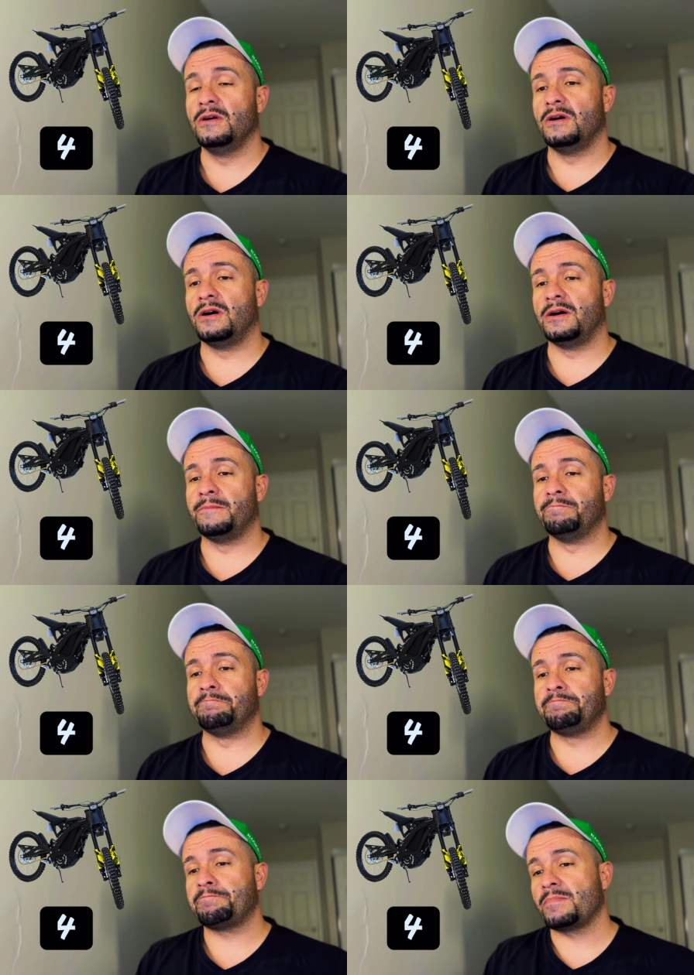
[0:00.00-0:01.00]
Um,
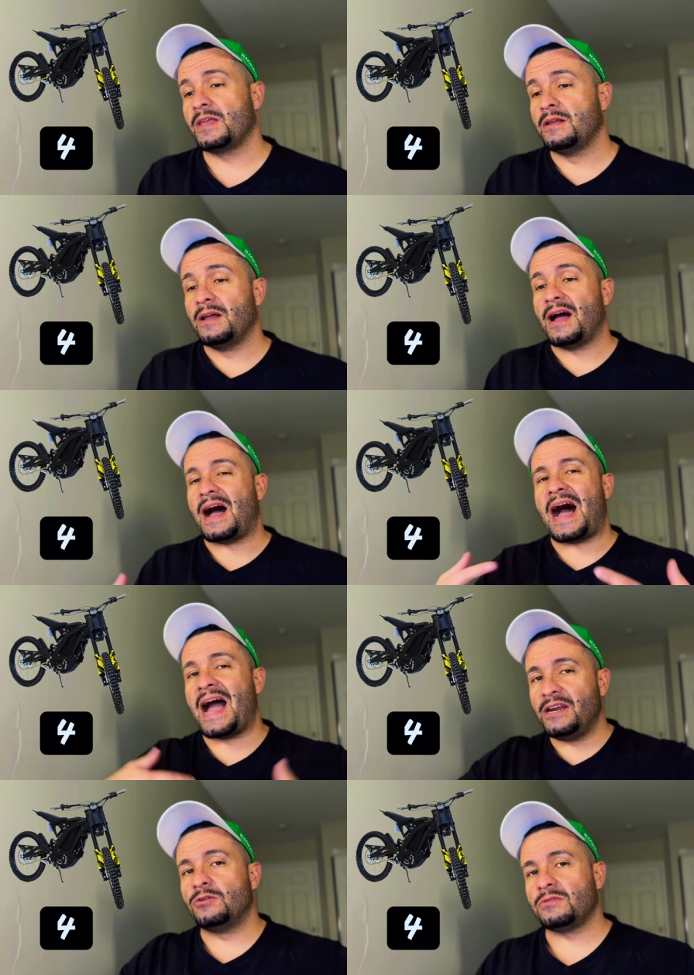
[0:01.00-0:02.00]

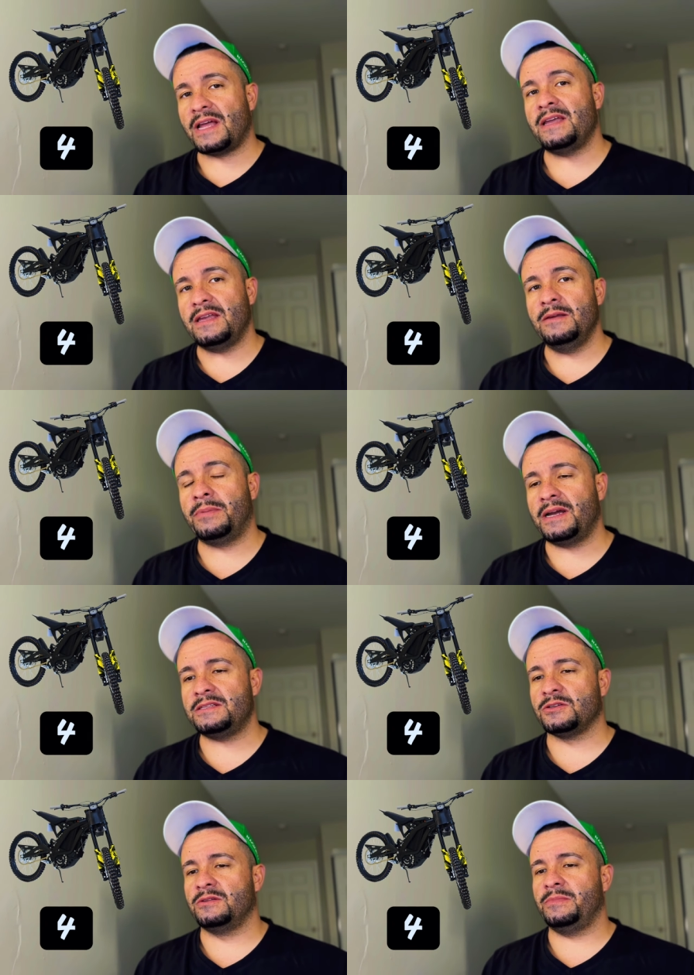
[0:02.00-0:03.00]
I don't like
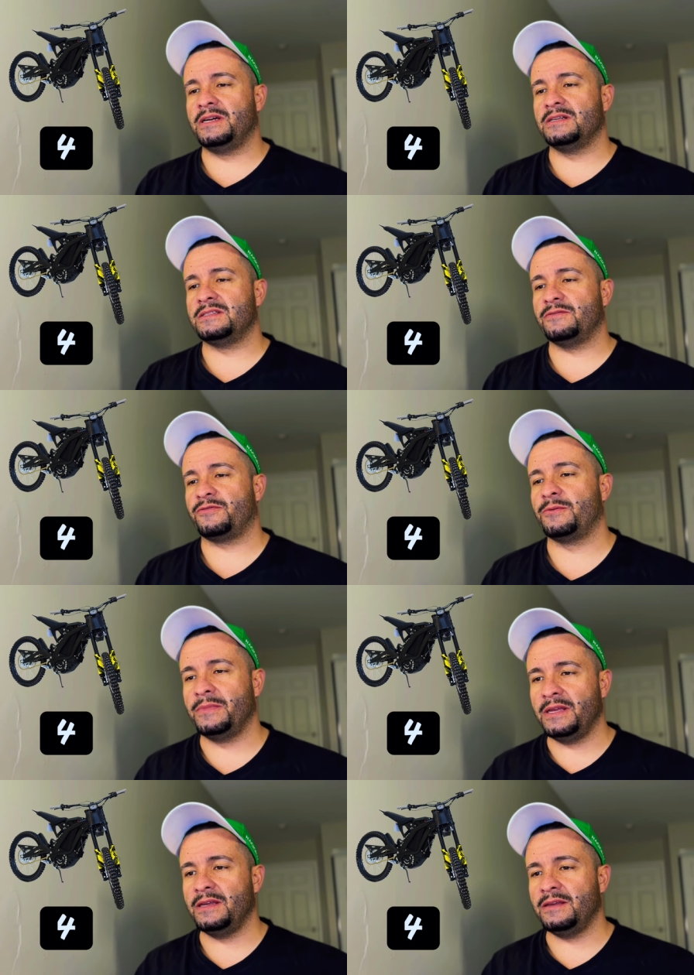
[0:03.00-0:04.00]
e-bikes only because it, for
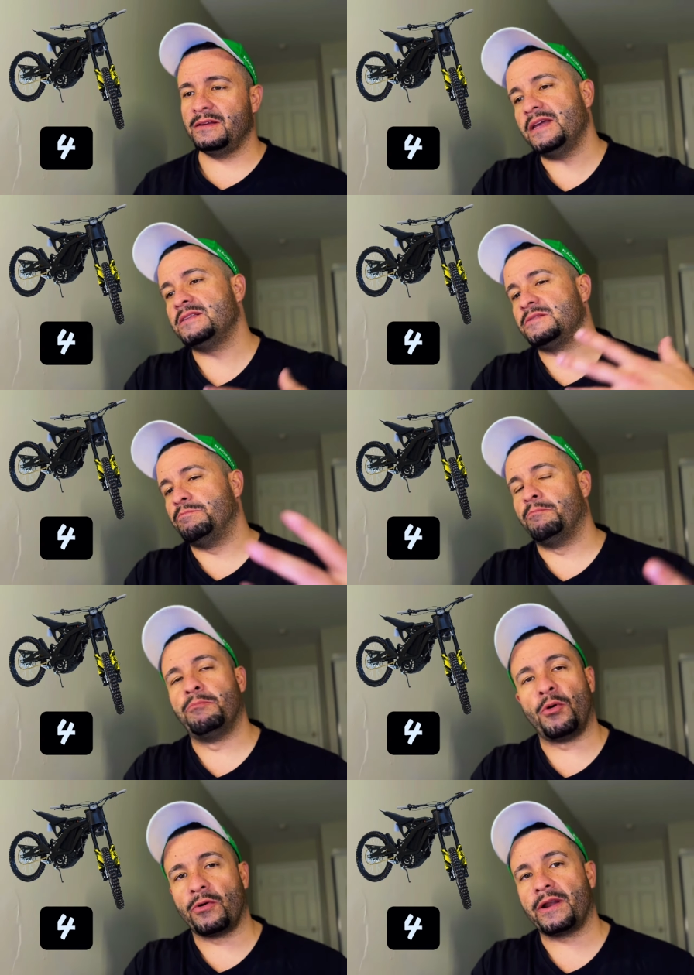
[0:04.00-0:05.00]
me, it's
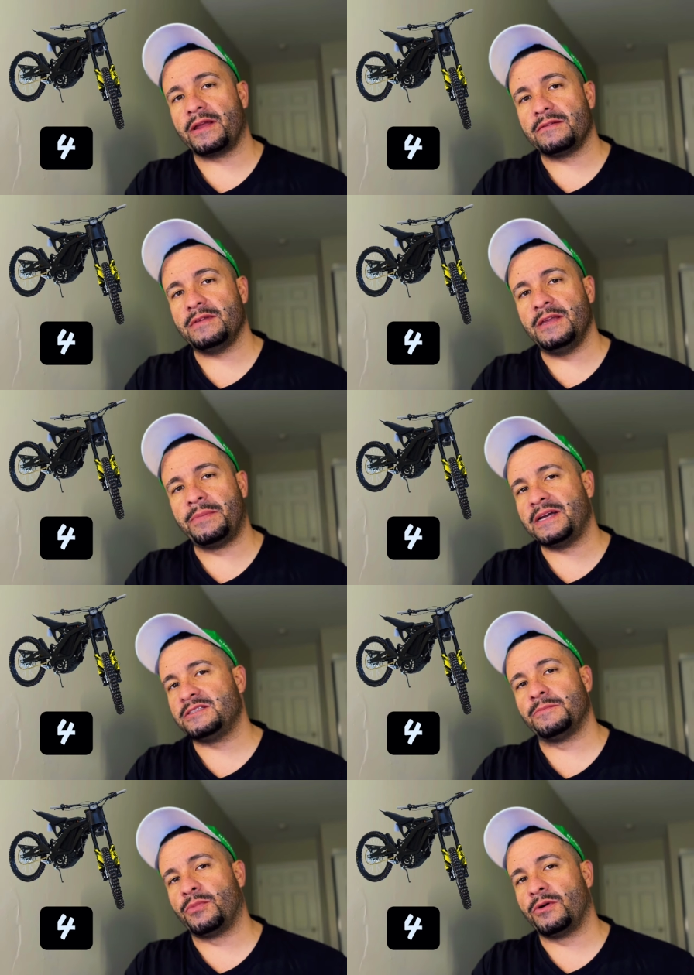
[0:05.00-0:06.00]
boring.
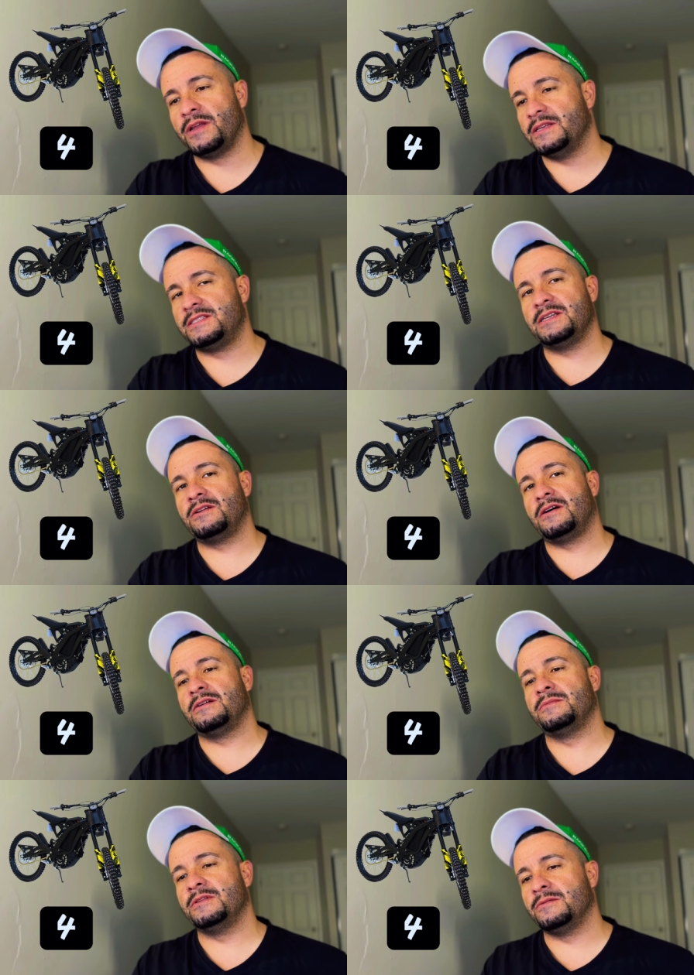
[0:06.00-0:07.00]
E-bikes are boring. You sit on
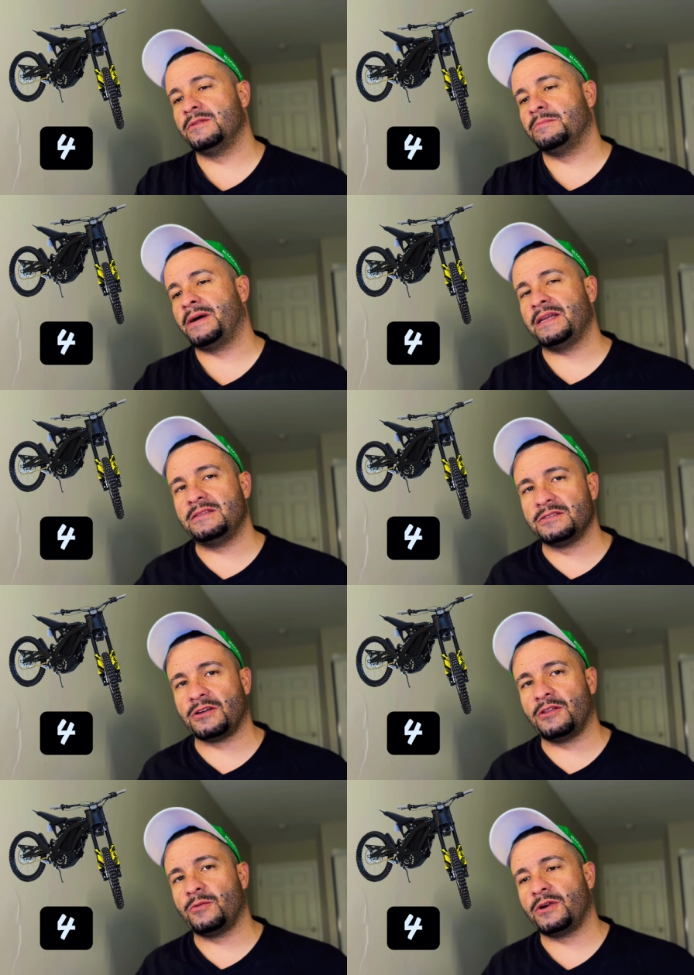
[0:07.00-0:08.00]
them, the, the bike does
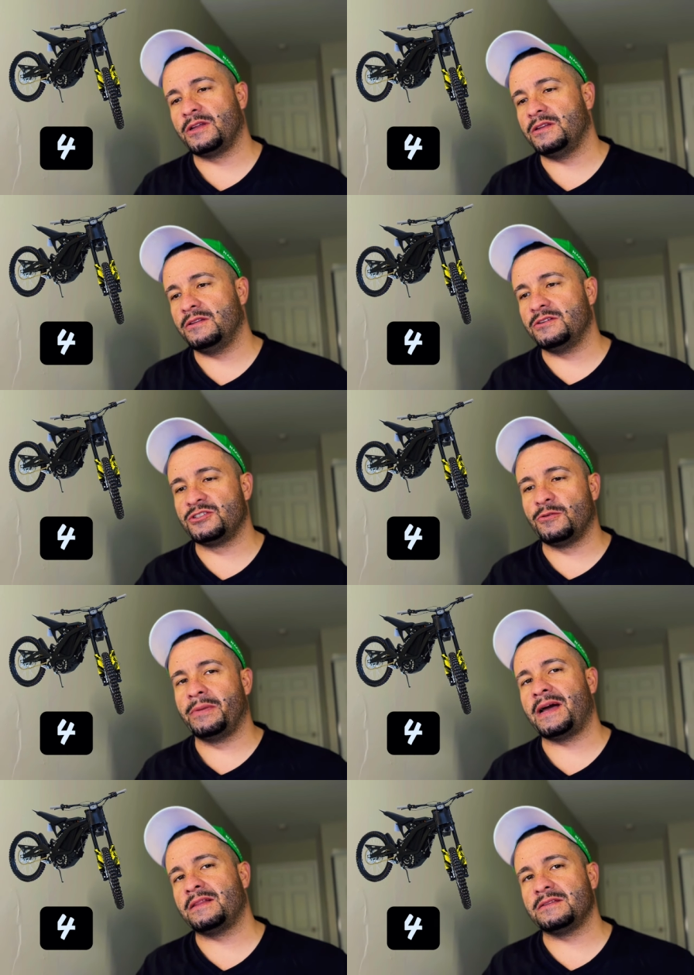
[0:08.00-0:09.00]
all the work. It, there's no
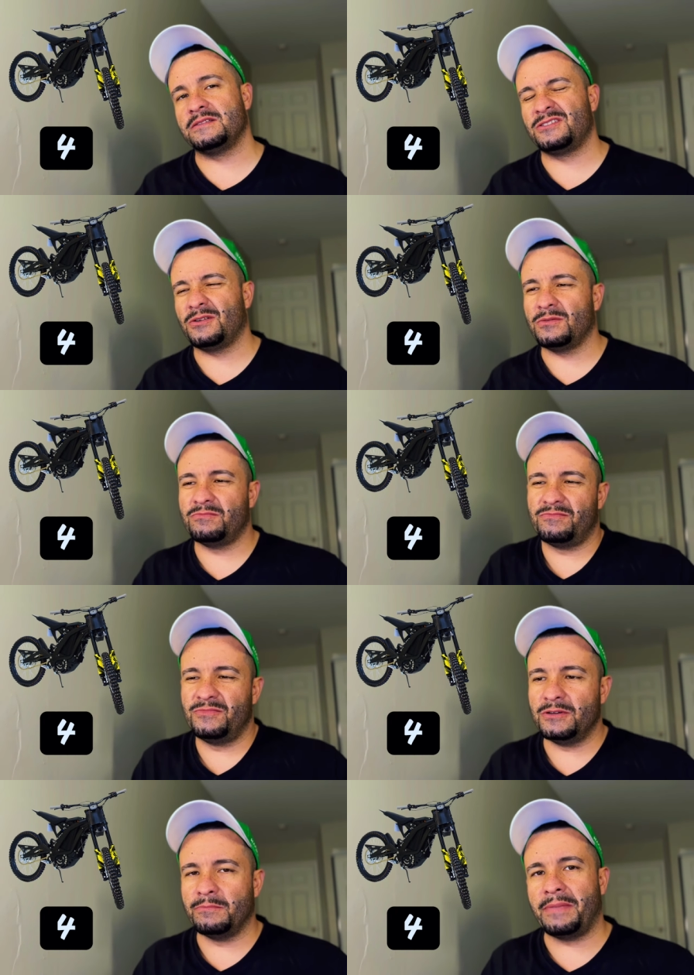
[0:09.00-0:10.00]
balance, there's no
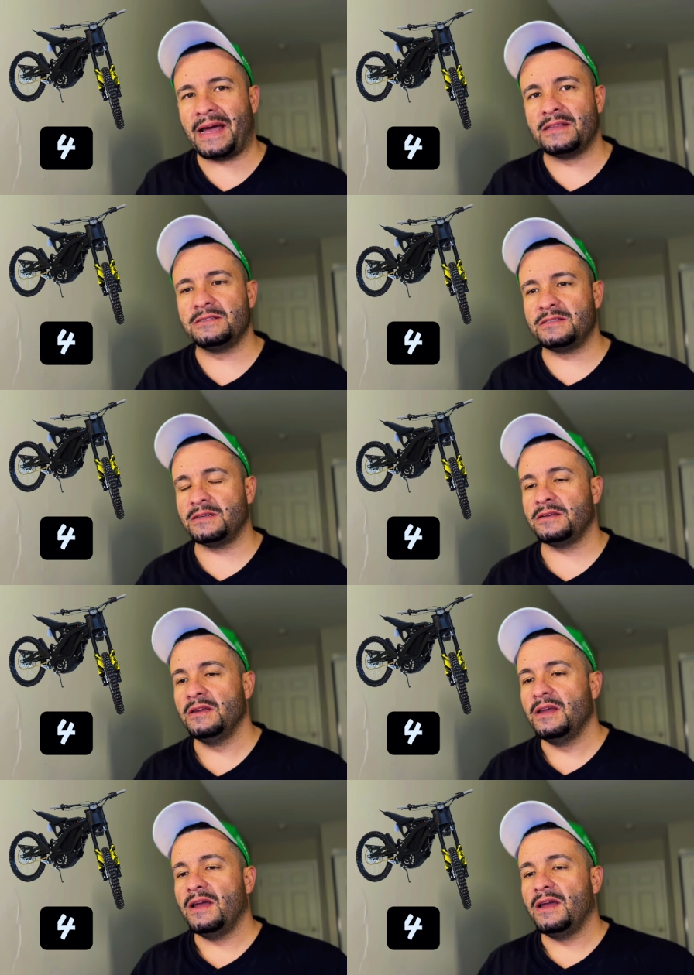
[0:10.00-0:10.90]
real balancing.